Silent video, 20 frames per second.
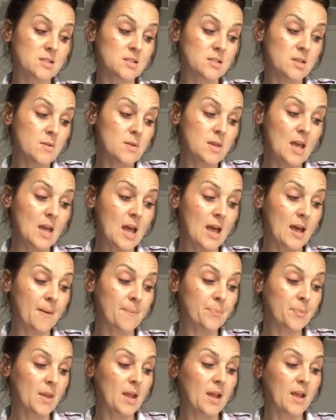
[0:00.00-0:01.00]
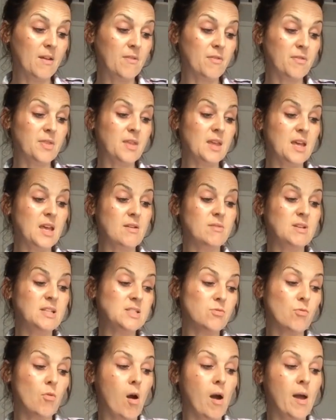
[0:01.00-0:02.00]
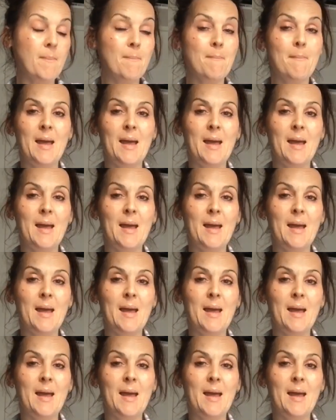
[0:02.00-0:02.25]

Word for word: So, yeah if theory's right,